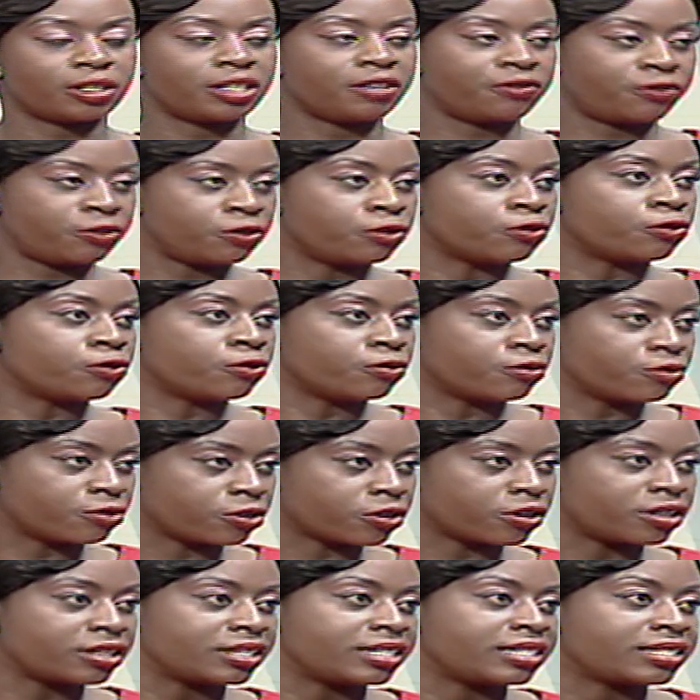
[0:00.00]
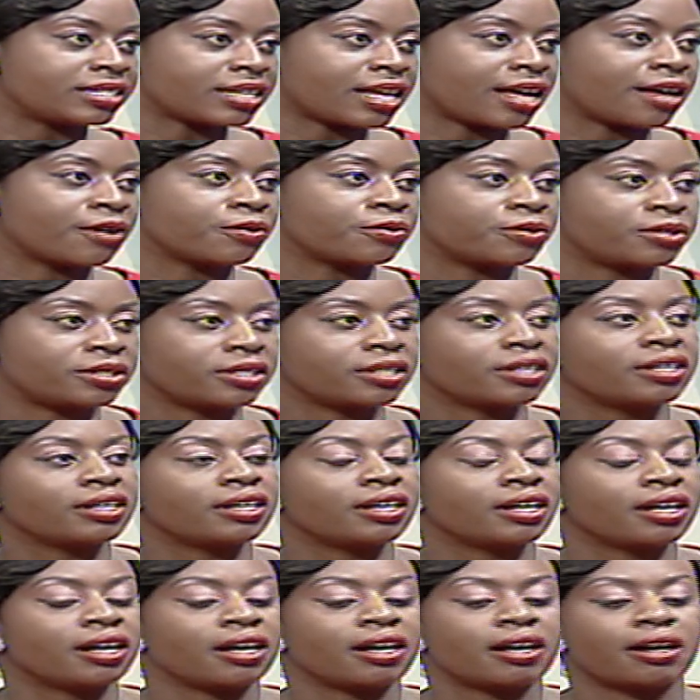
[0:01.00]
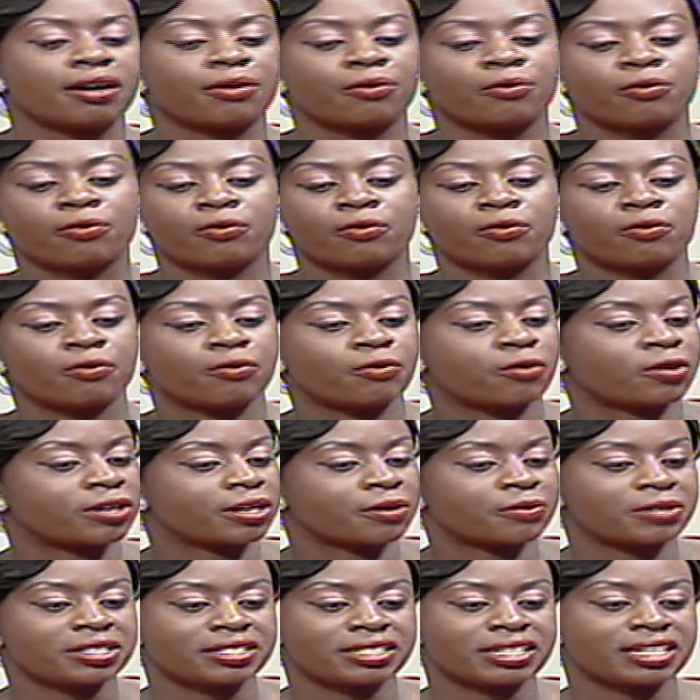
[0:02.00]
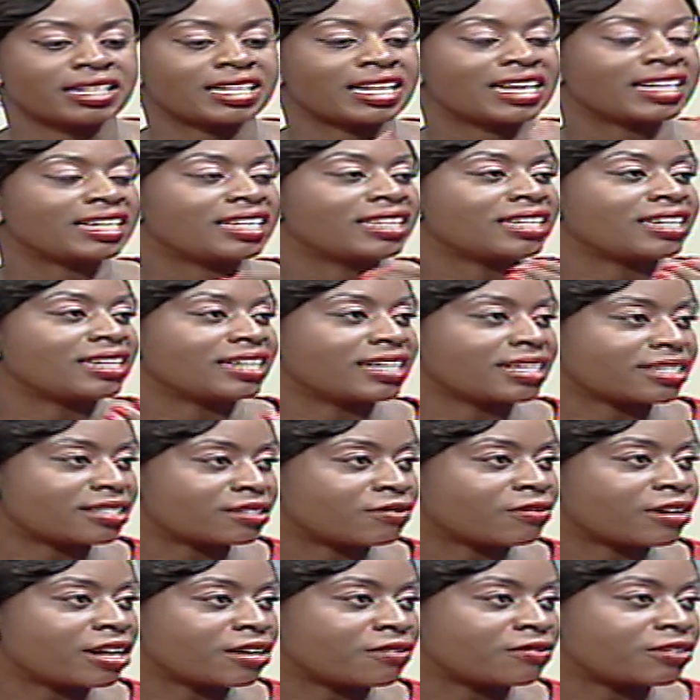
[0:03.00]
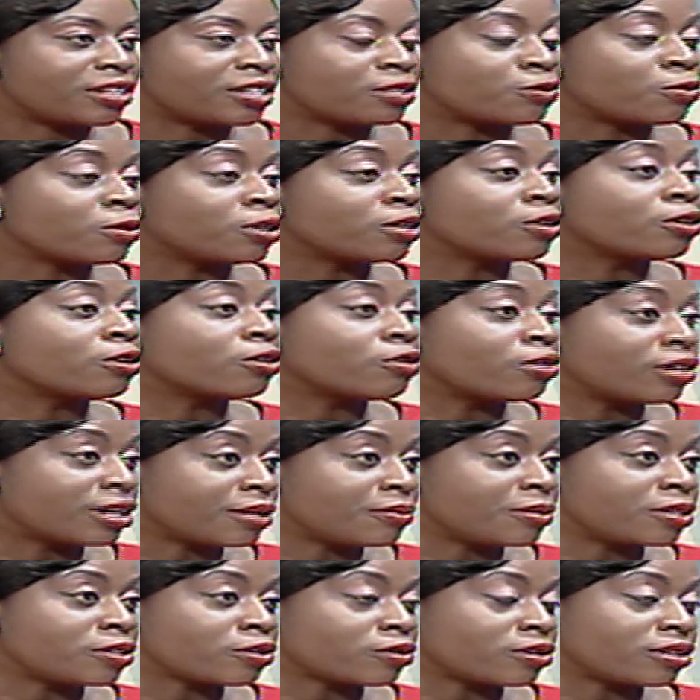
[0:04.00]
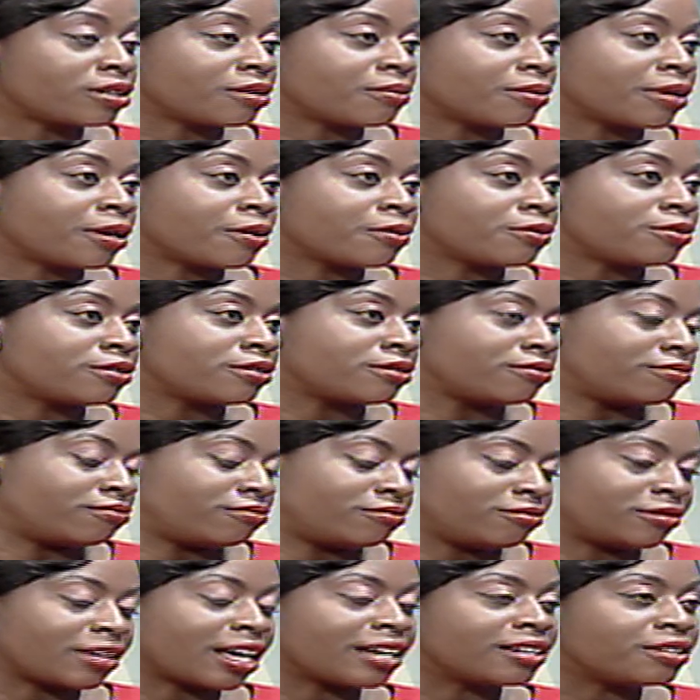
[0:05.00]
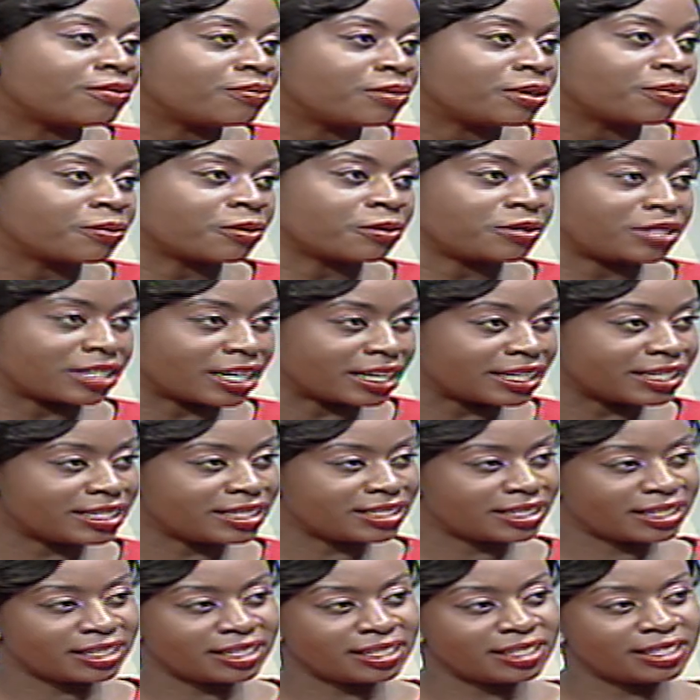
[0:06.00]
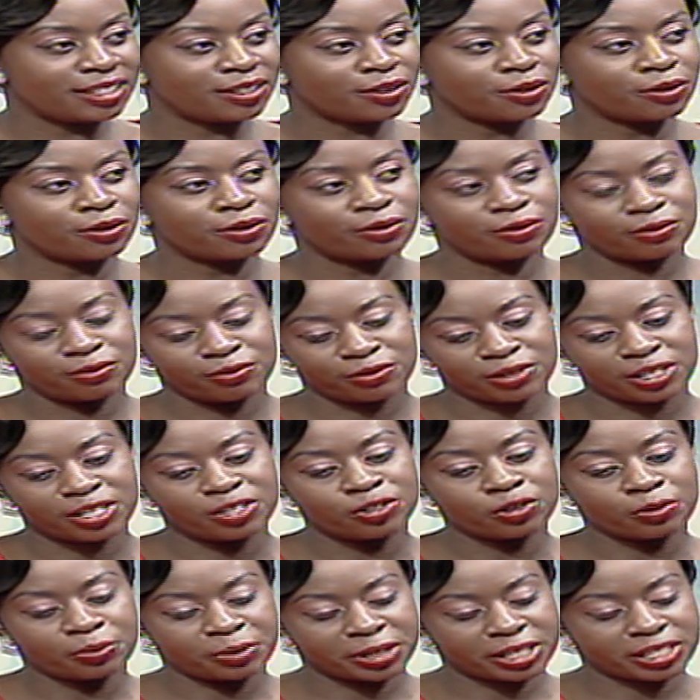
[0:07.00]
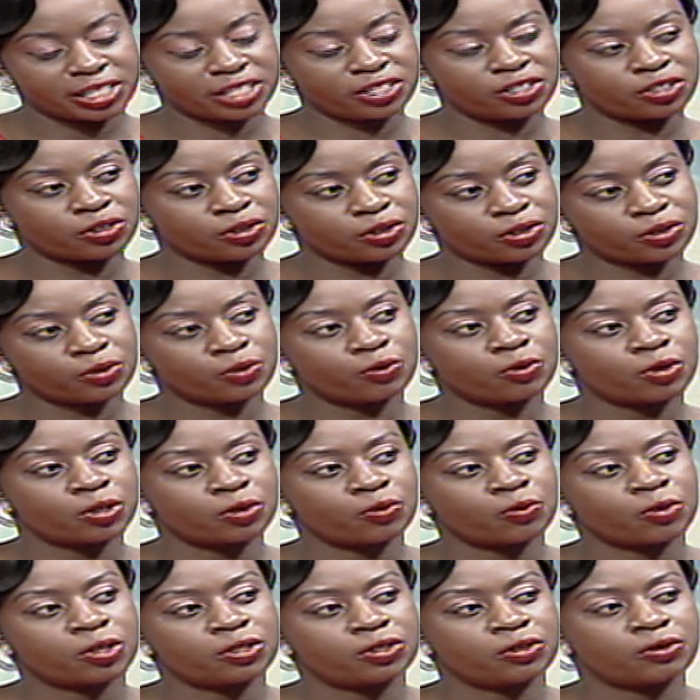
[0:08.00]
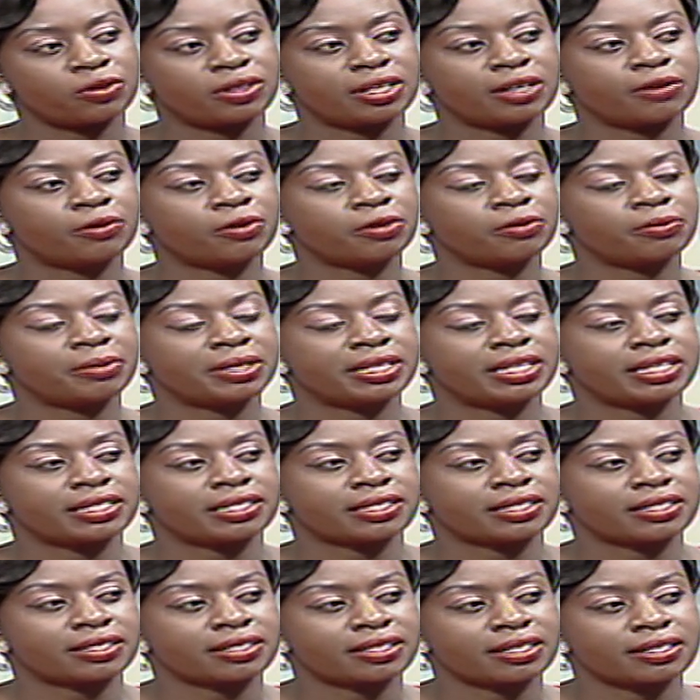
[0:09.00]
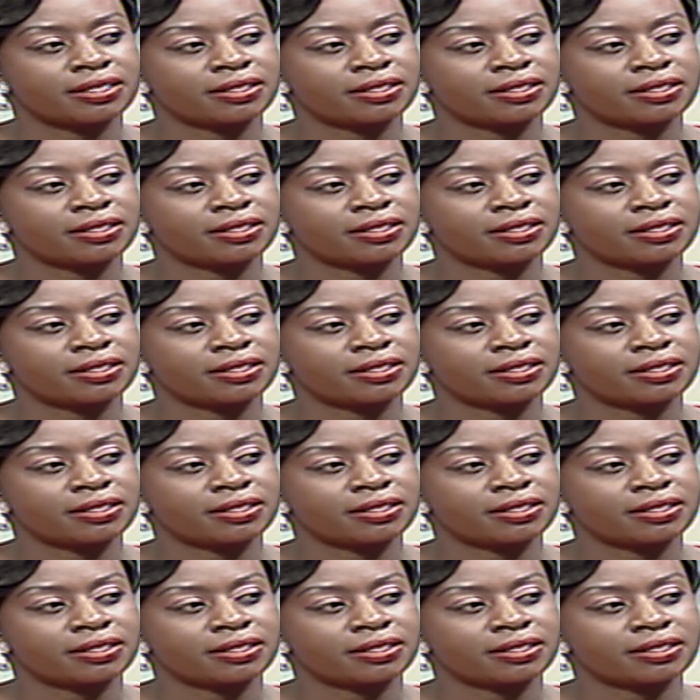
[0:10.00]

If you roll this out, mm-hmm. uh, what are we saying, like in the next five years, we'll no longer be talking about nine people dying daily? Or in your predictions, what, what do you think will be the success?